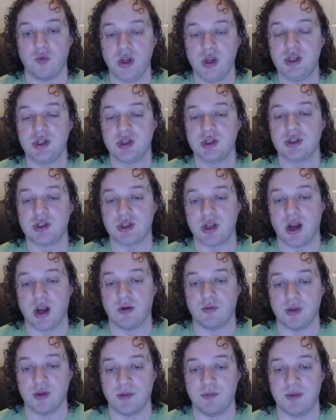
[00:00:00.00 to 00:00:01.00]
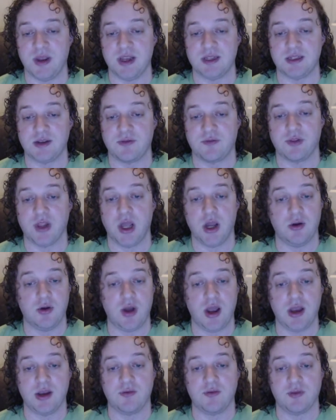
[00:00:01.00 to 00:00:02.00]
should start with the basic flow.
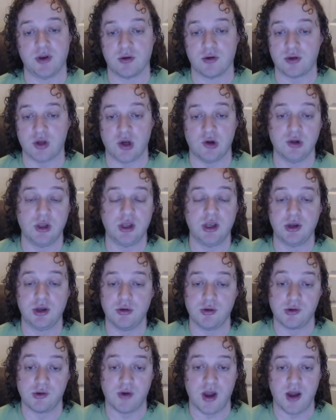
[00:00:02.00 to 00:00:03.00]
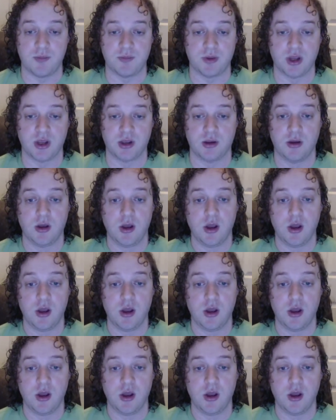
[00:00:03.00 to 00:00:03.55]
And if you're totally new to grappling,